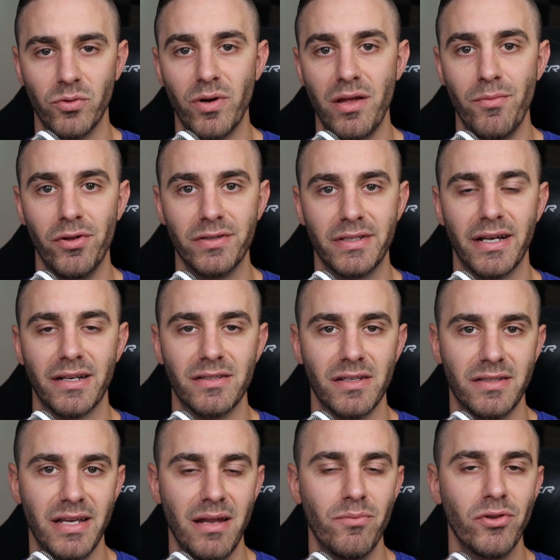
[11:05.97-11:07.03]
20 milliseconds
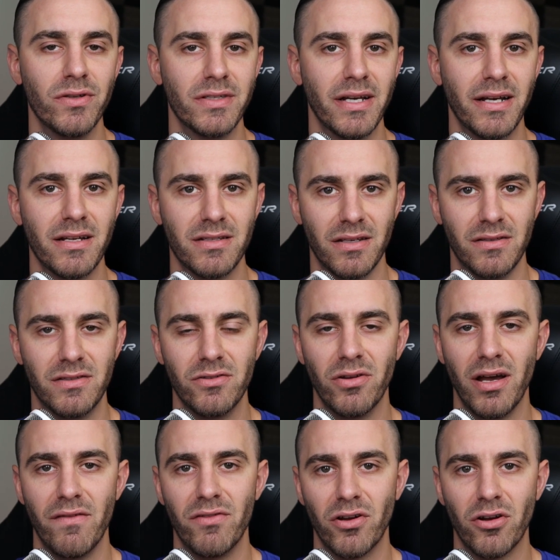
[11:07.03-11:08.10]
to 10 milliseconds and still
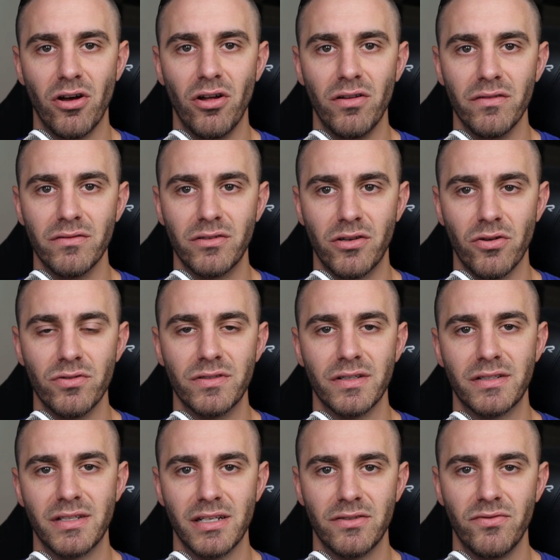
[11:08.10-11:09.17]
have the call go
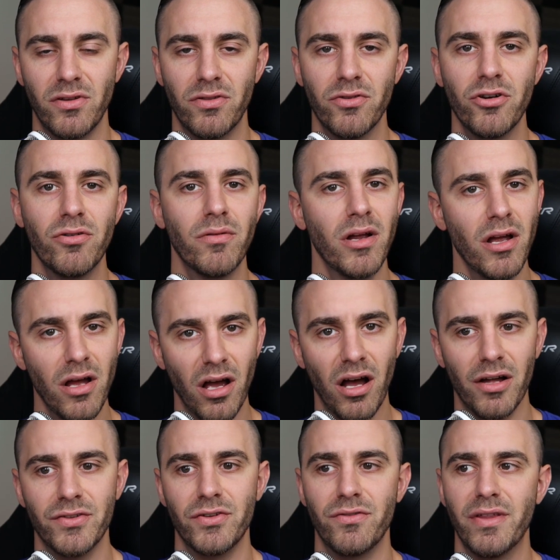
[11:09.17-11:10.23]
successfully through.
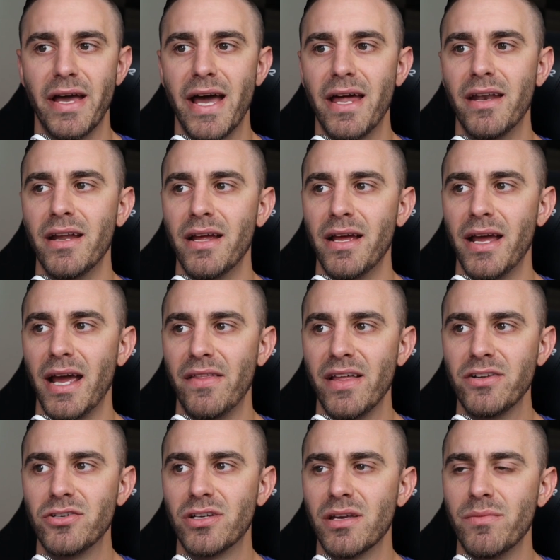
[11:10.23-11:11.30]
I'll do that. And
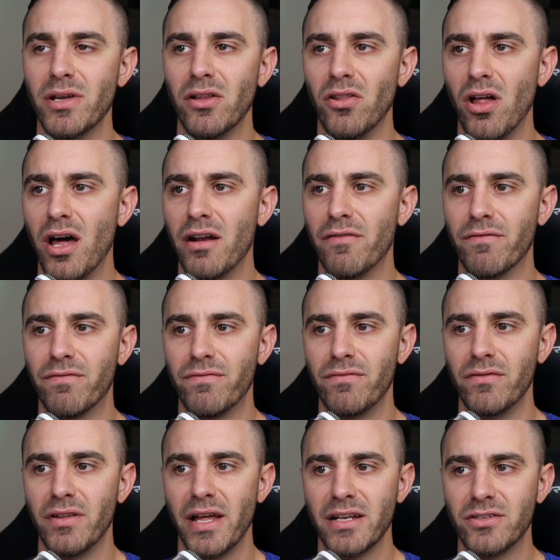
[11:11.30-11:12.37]
that should give me a lot of,
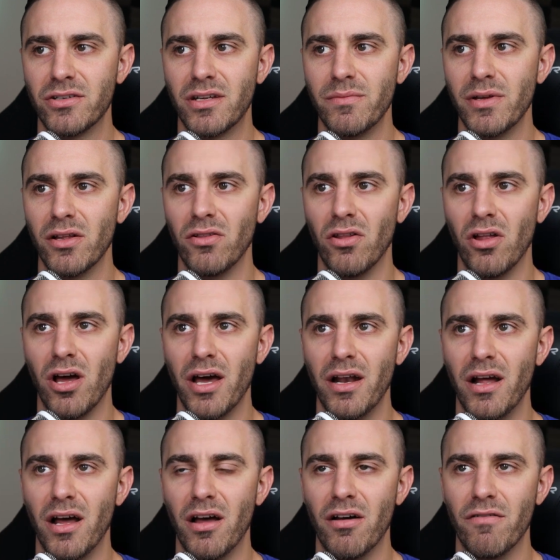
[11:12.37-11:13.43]
that should give me a lot
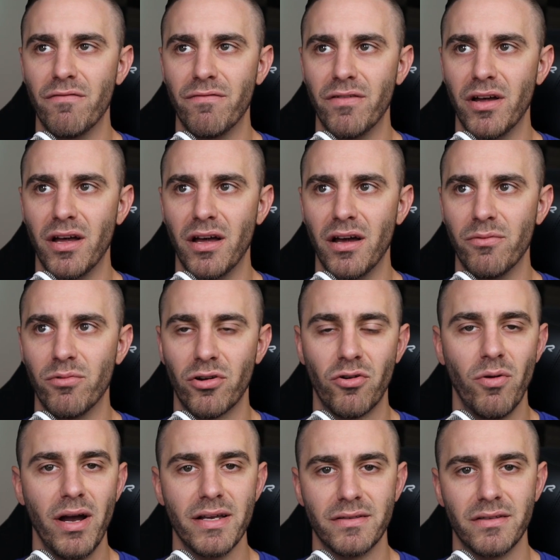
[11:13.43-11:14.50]
of uh,
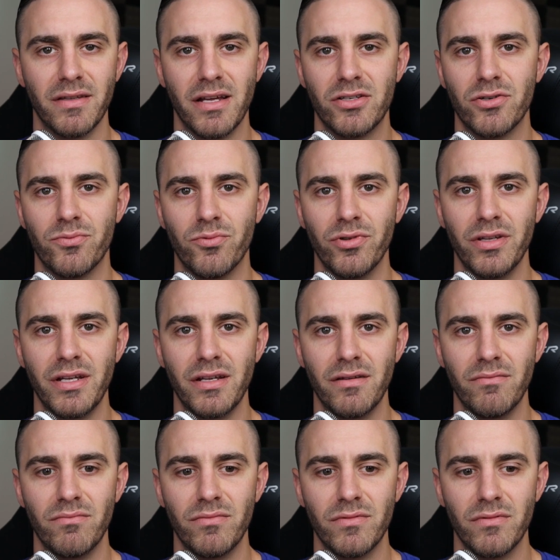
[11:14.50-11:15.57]
requests and that should really,
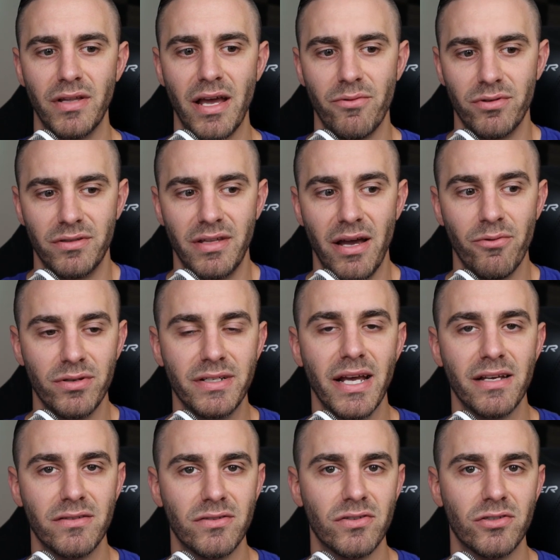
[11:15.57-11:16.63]
that would, that would
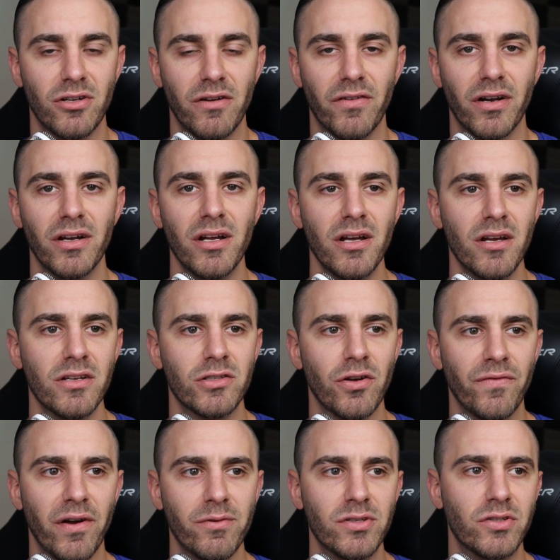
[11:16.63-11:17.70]
test the server. So
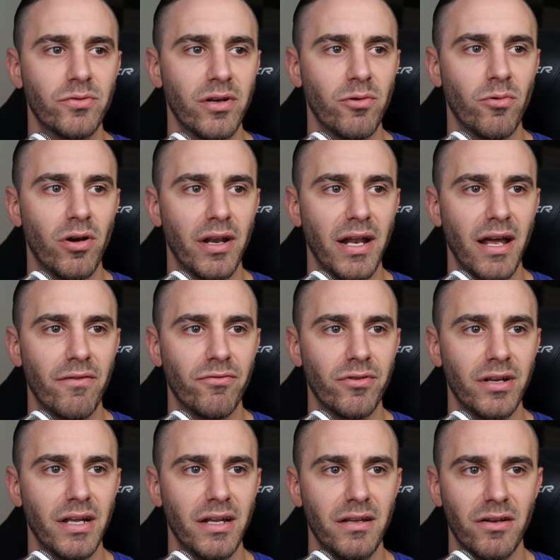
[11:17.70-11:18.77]
if I was doing one
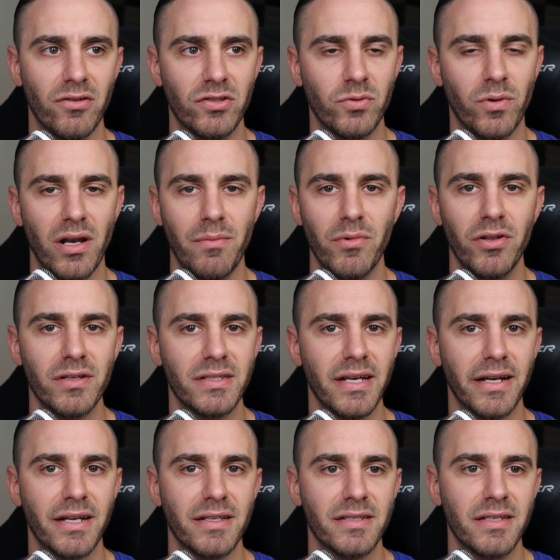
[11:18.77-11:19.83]
every, you know, 20
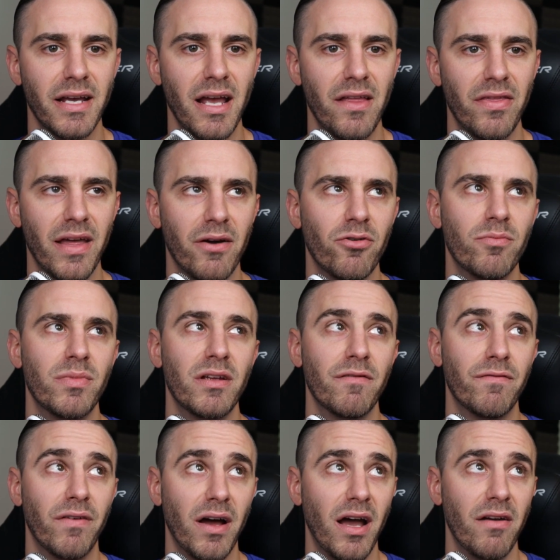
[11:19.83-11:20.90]
milliseconds, say that would be
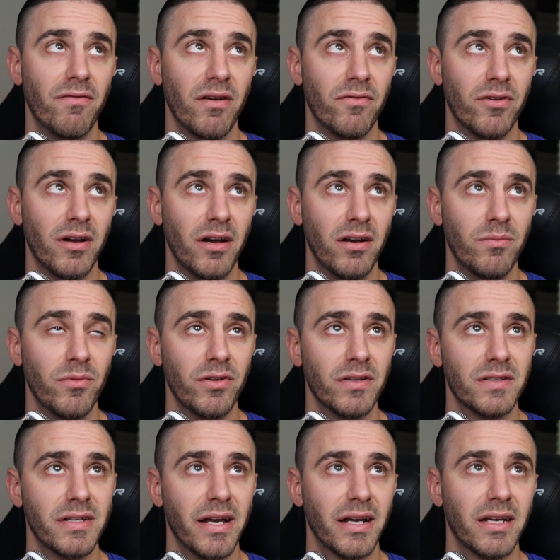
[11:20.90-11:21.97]
five every 100
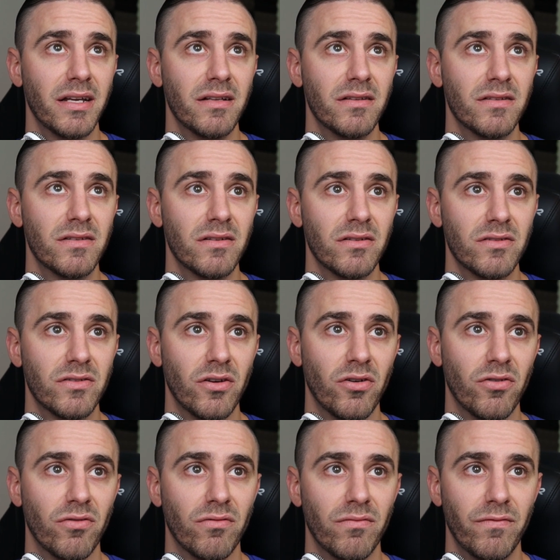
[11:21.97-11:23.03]
milliseconds.
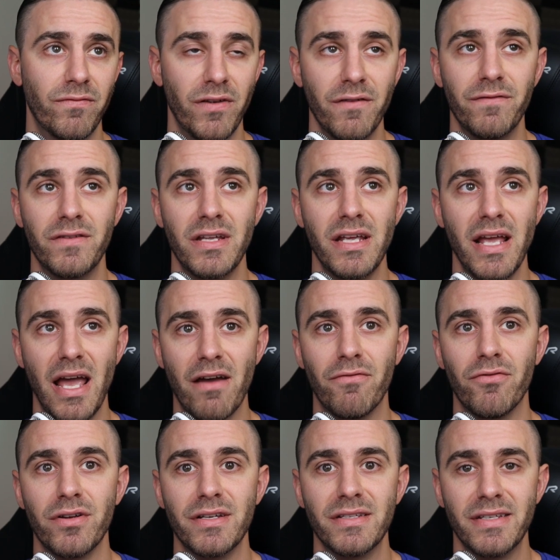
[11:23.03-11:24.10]
So 50
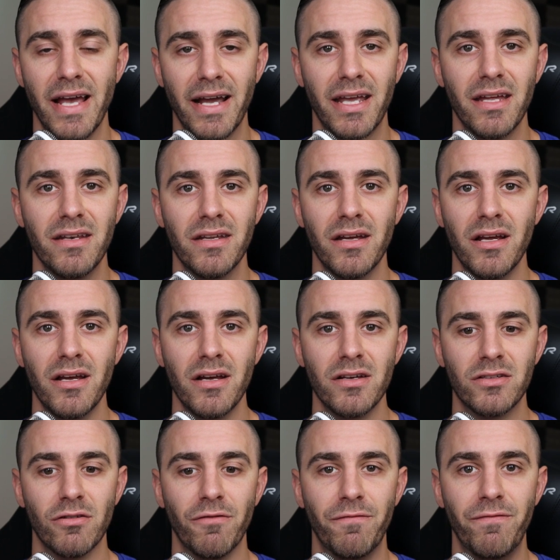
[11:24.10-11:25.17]
every second.
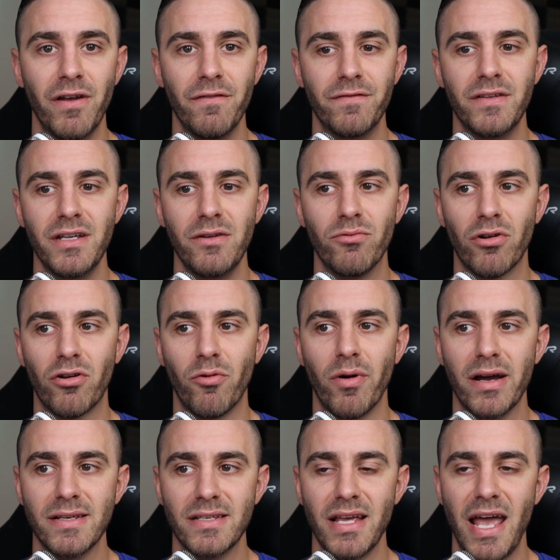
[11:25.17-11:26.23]
So 50
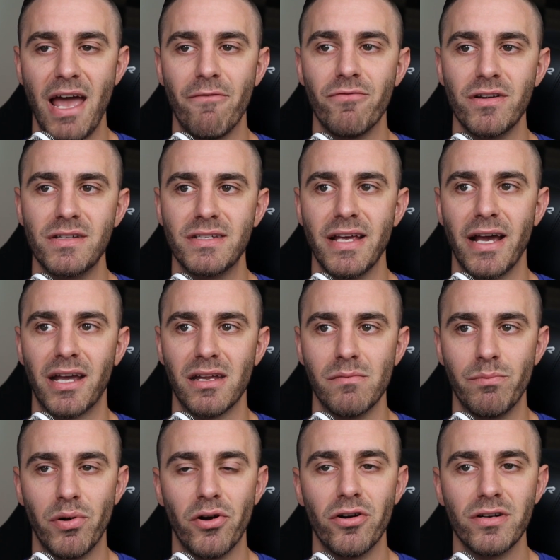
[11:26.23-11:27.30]
requests every
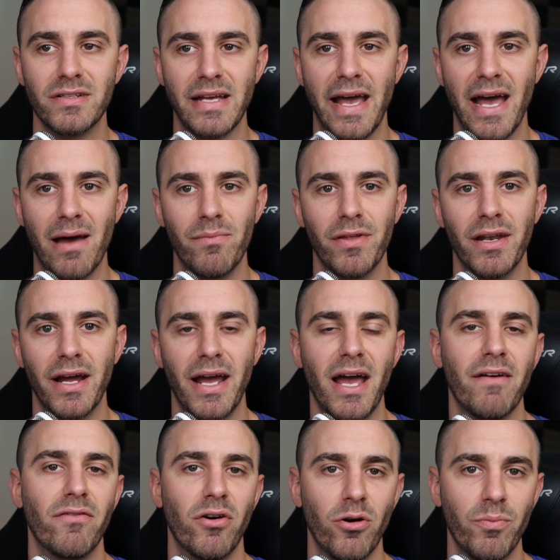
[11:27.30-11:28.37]
second per tab that I
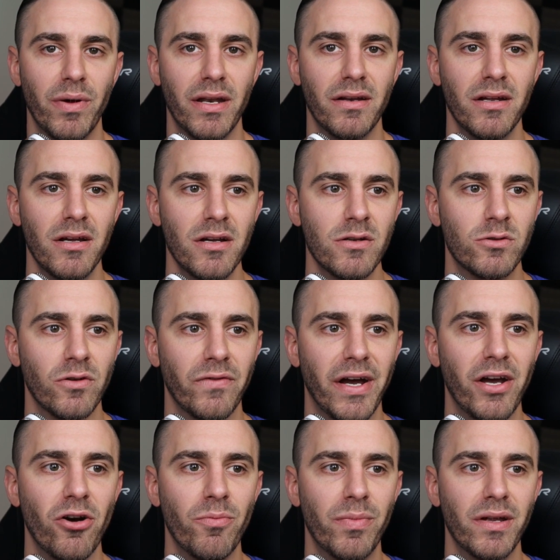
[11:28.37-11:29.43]
have open. So if
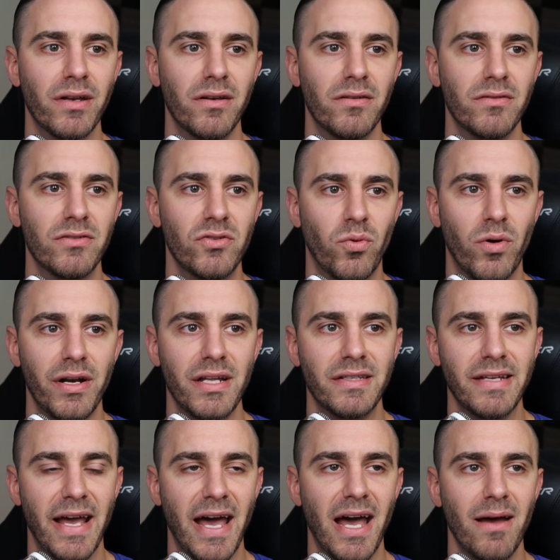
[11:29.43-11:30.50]
I open 20
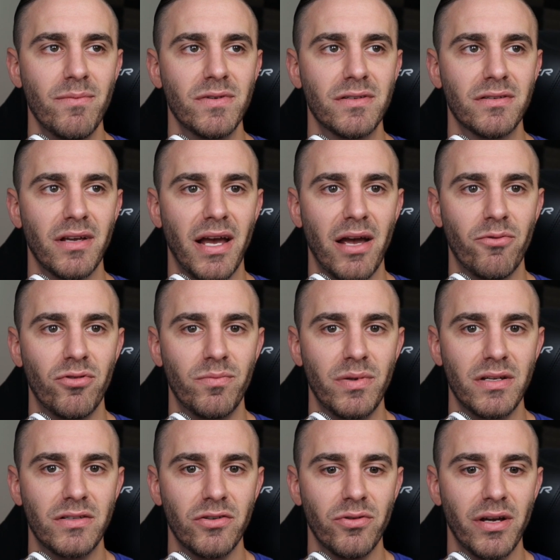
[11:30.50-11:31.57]
tabs, I would
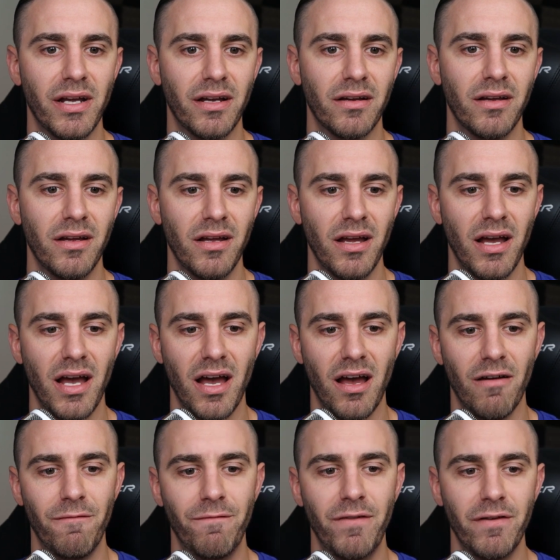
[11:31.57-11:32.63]
be doing
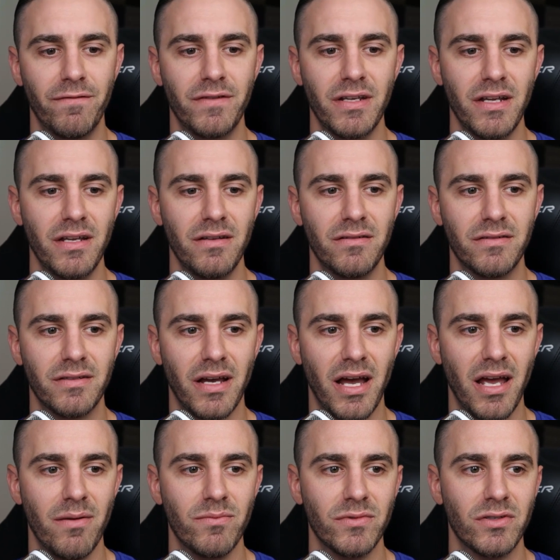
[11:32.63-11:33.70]
uh, 50
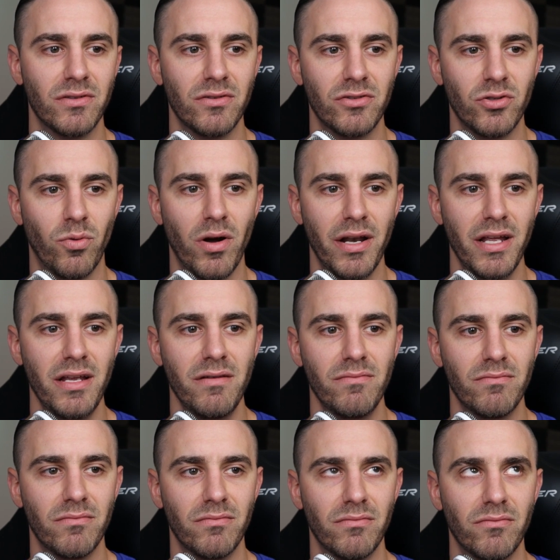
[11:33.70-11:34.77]
times 20,
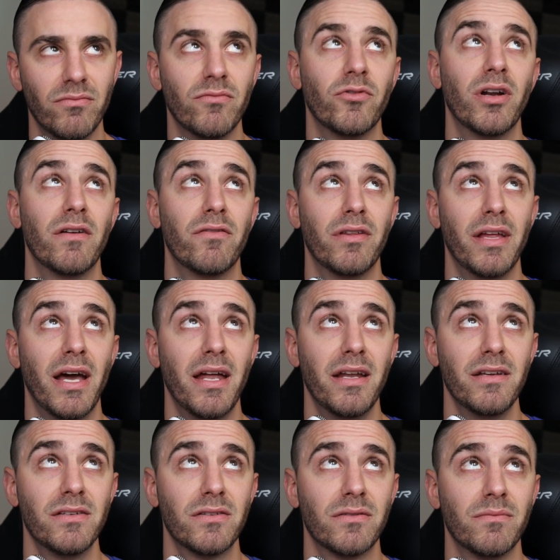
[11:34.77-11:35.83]
whatever that
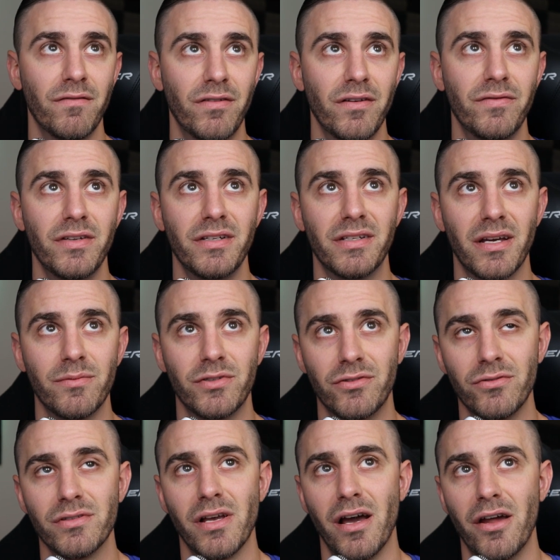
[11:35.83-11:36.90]
is. 50 times
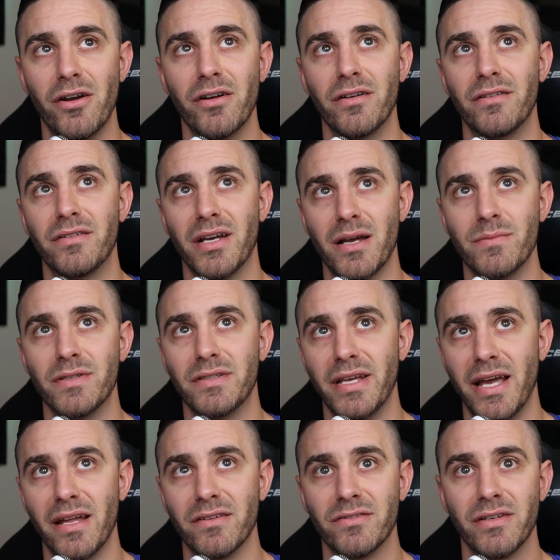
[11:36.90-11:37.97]
2 is 100 times
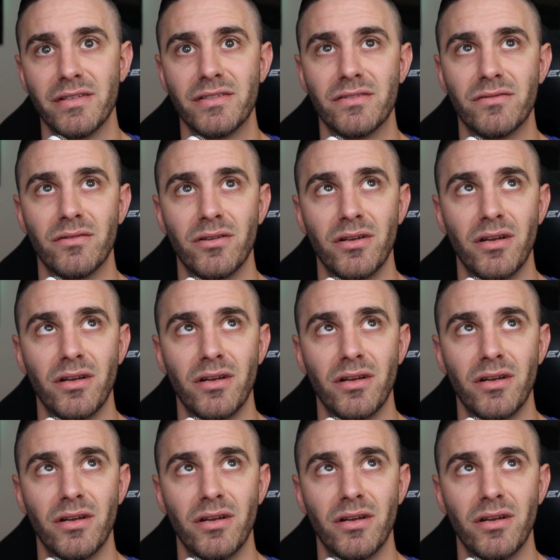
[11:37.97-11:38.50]
10. So that's